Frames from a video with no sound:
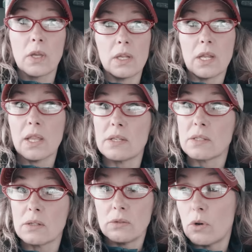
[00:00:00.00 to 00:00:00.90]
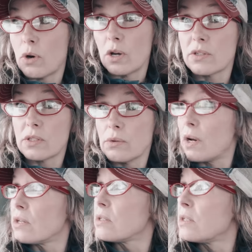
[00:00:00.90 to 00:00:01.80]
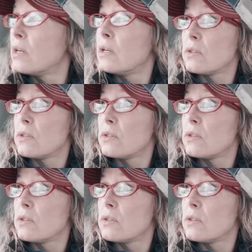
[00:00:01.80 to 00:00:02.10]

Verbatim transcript: and at less no cost to us.